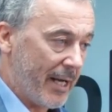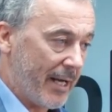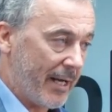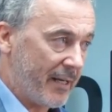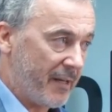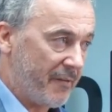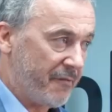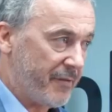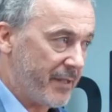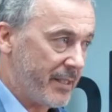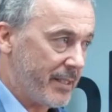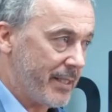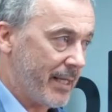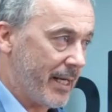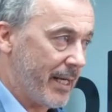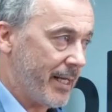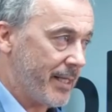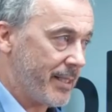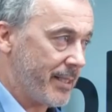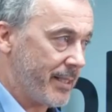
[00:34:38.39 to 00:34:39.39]
had a
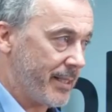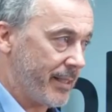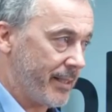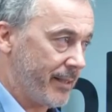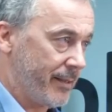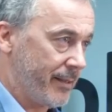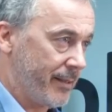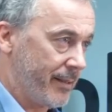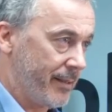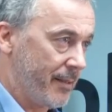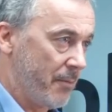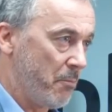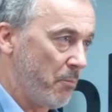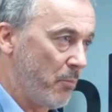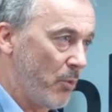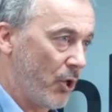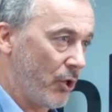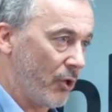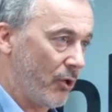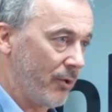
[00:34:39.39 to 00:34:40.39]
fantastic
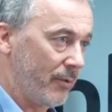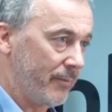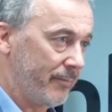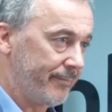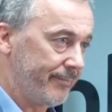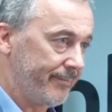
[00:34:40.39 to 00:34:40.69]
model.